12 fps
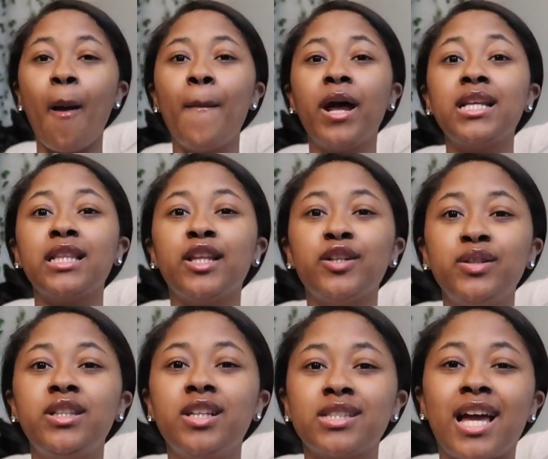But it literally
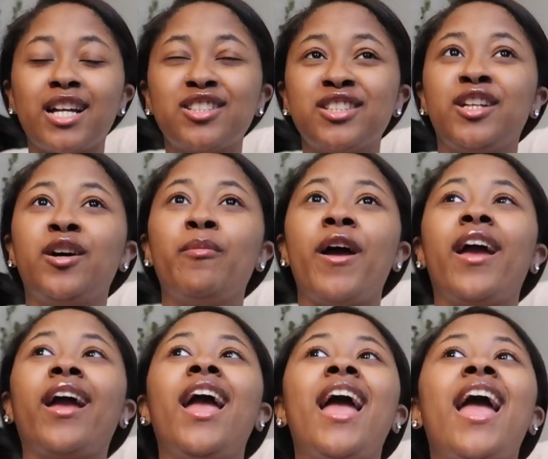looks like a Chanel bag,